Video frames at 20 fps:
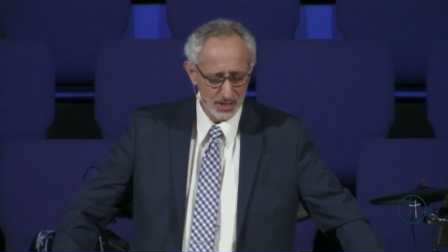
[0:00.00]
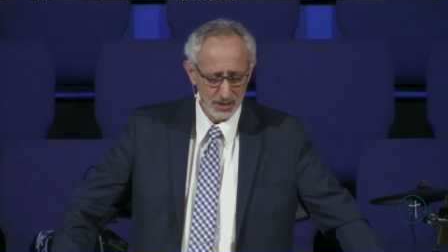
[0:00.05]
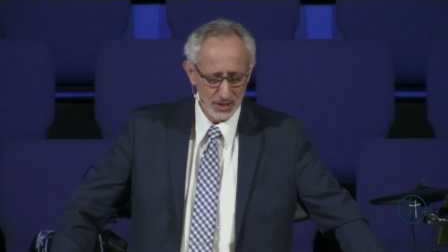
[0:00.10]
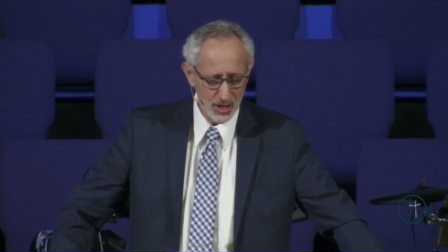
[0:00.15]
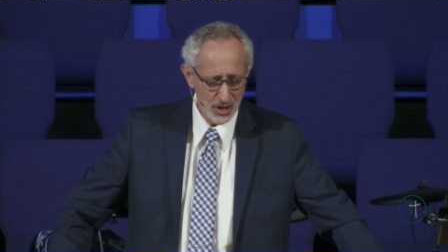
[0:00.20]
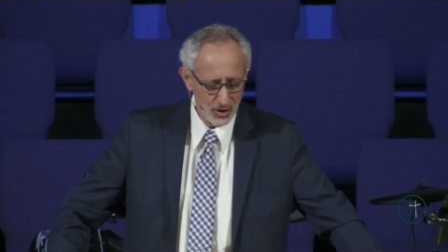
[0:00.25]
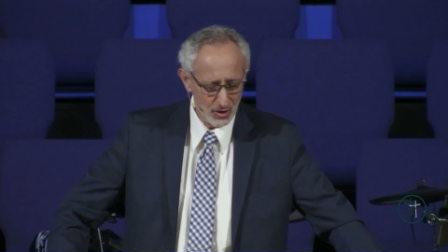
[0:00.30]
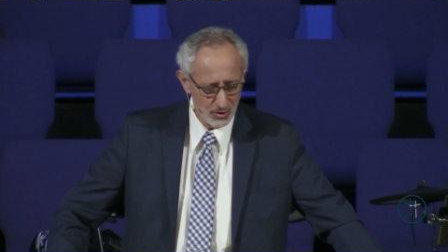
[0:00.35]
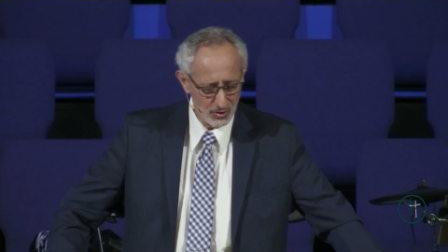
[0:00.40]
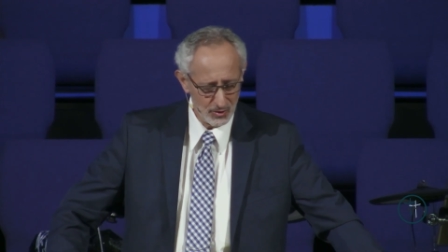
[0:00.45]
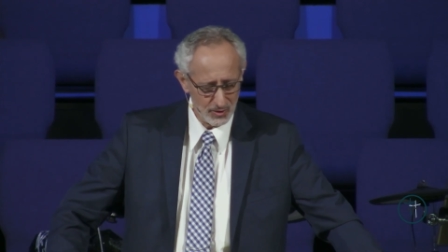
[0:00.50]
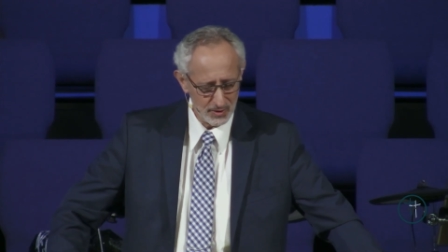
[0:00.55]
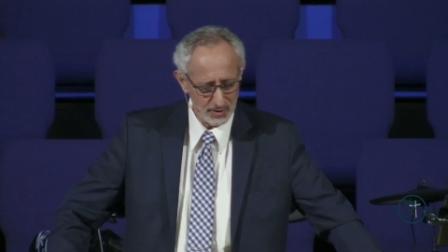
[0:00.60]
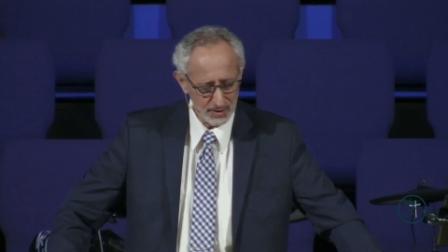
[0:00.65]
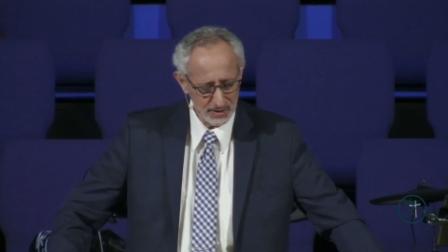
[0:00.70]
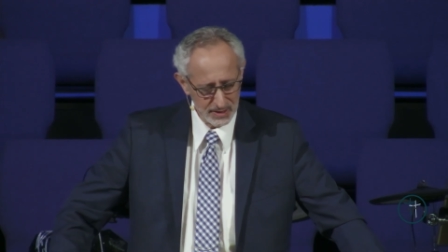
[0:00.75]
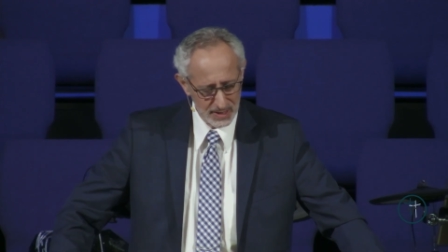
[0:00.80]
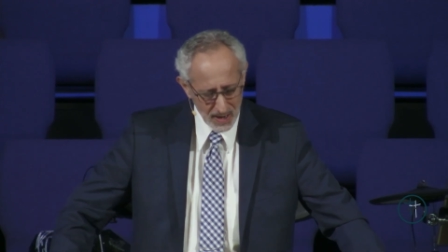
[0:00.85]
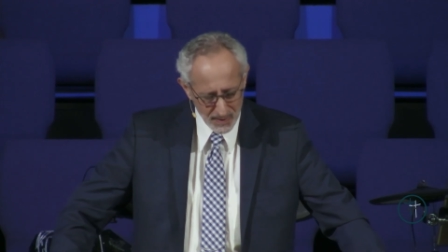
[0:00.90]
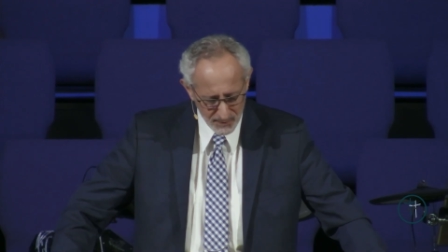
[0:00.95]
No
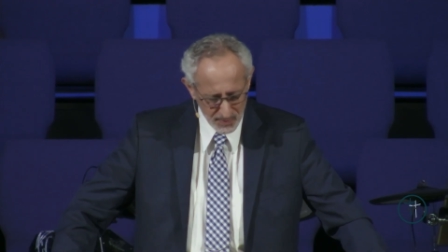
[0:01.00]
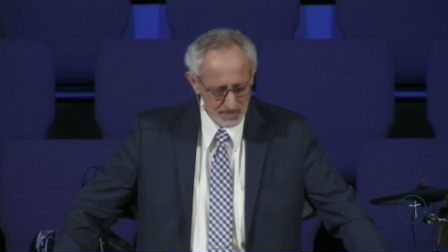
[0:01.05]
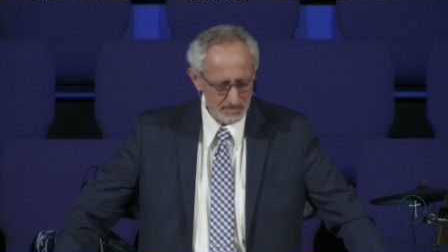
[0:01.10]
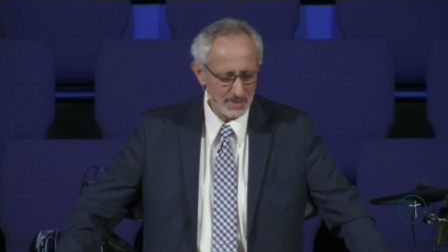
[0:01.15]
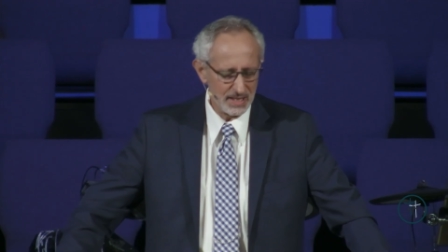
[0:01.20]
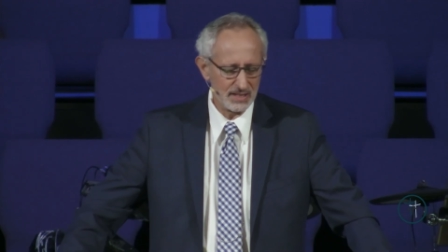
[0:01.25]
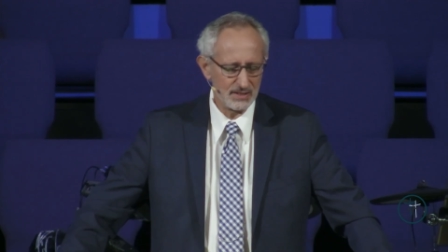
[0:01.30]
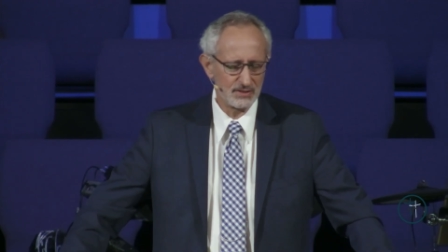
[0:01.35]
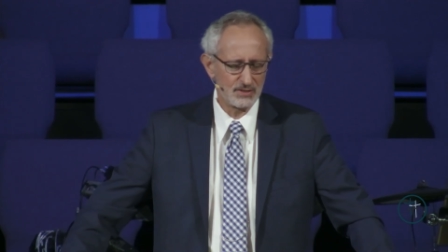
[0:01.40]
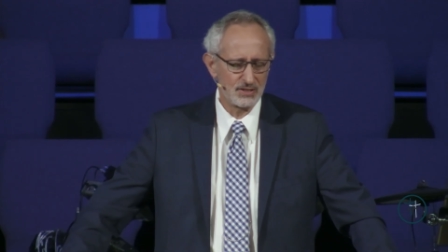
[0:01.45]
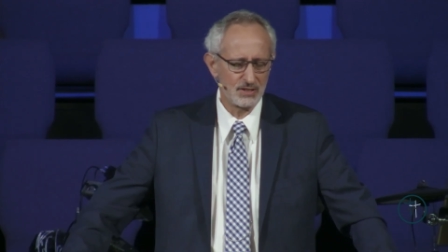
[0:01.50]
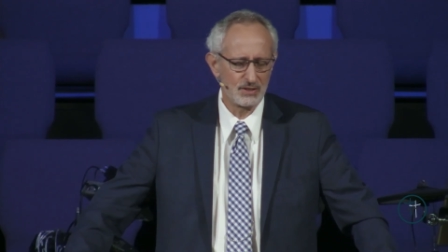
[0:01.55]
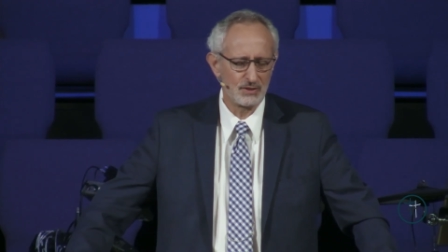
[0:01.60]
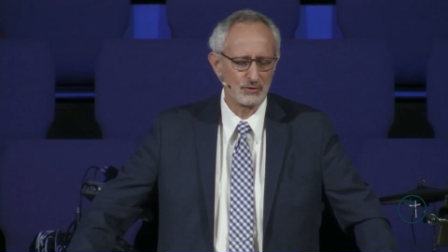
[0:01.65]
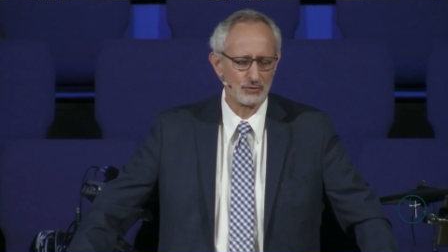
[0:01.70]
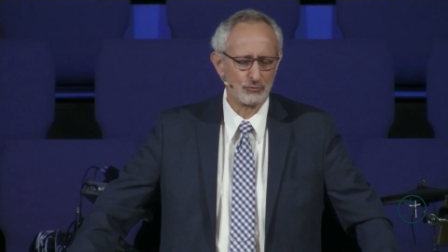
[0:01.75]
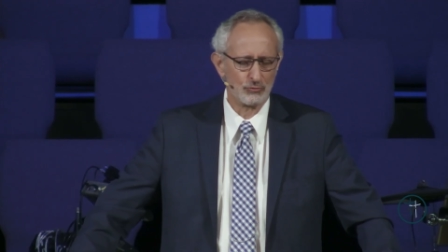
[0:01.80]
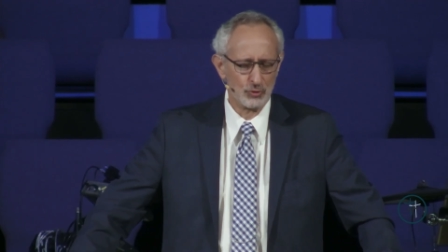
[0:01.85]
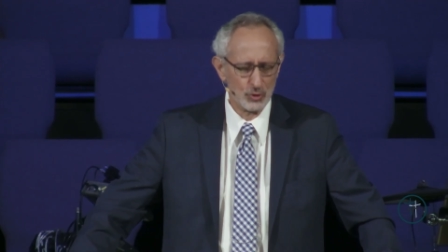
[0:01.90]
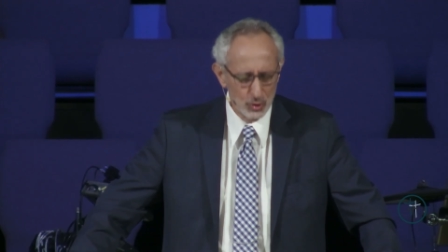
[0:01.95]
government
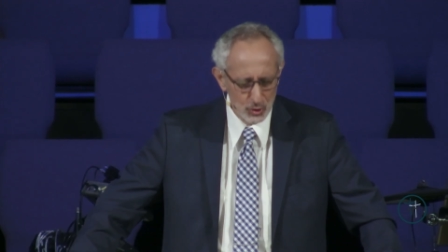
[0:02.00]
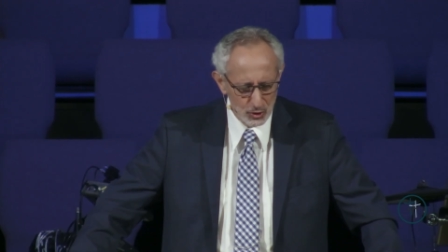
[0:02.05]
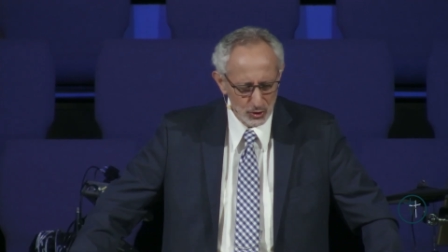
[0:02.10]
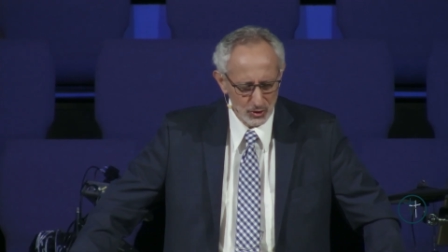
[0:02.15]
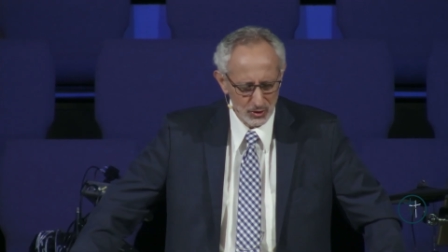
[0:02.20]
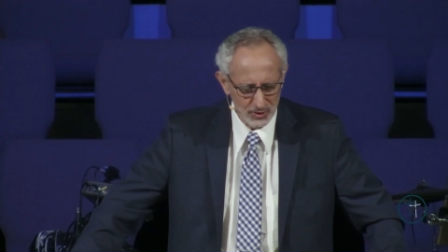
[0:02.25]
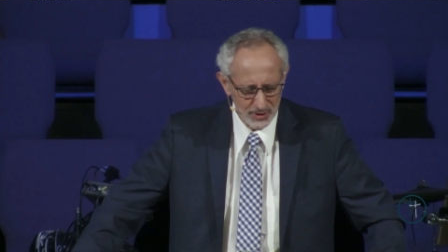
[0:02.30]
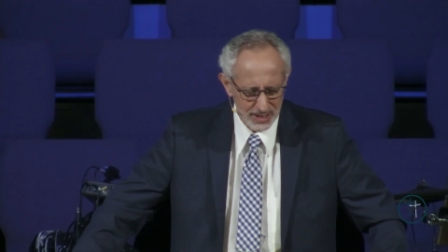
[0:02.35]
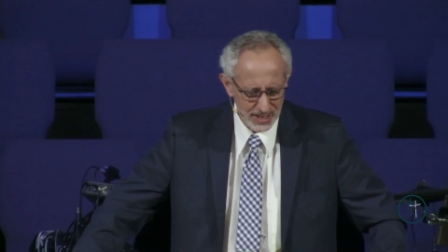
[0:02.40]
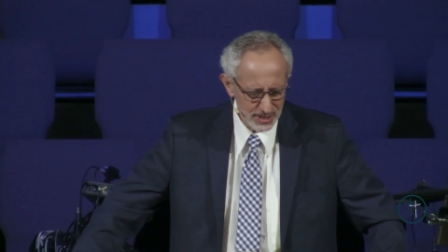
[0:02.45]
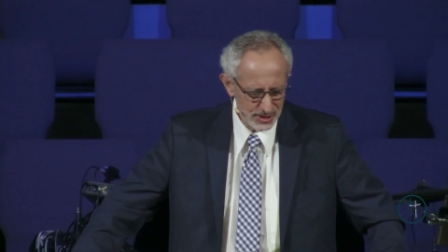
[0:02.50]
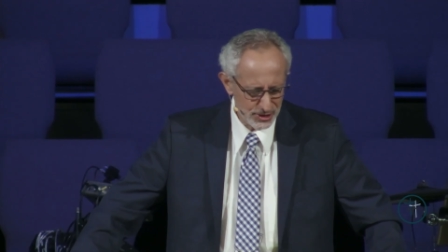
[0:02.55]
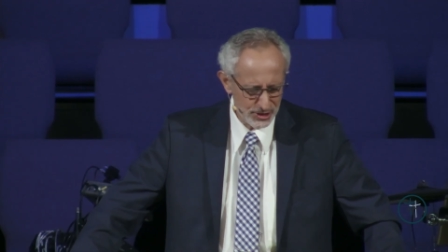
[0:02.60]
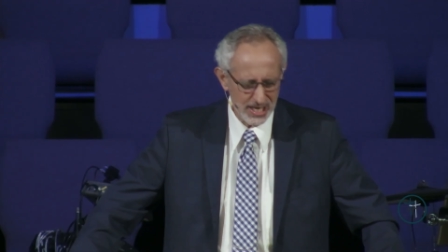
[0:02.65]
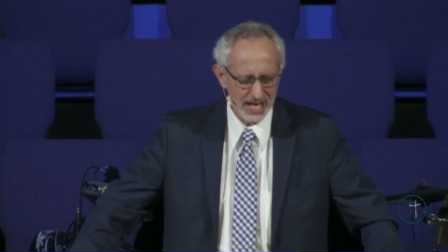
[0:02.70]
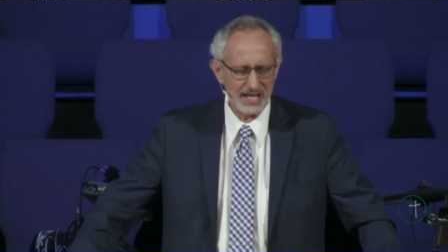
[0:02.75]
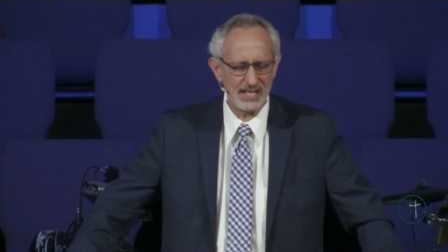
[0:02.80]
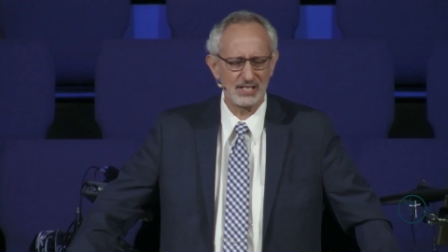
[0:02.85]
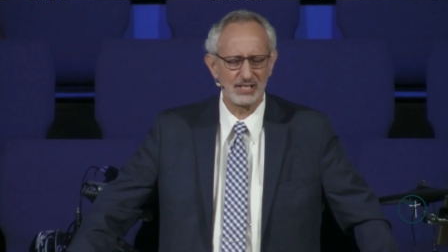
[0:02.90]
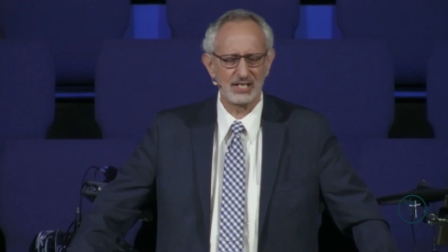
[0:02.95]
rule can
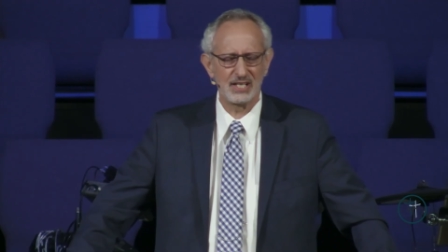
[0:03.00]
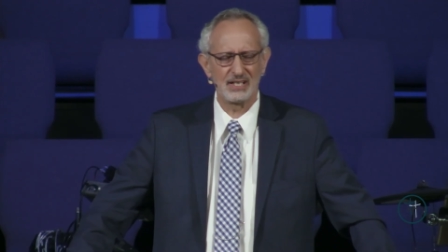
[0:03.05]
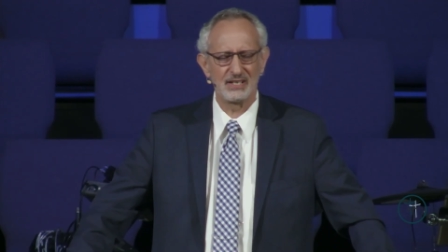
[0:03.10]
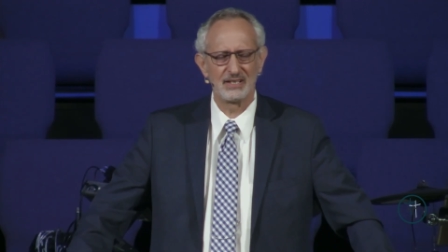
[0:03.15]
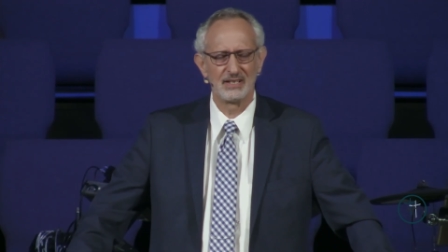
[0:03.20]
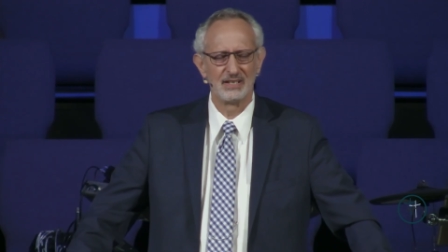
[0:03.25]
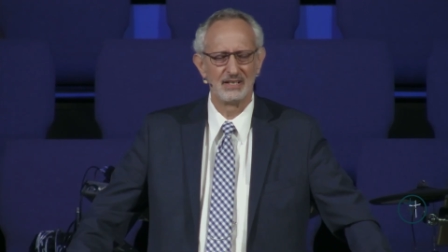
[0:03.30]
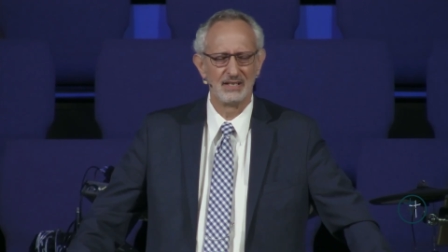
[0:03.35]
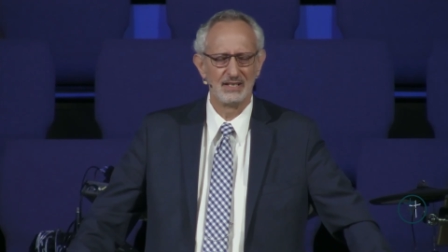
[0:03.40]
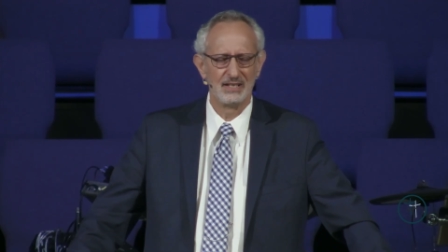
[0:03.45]
change it.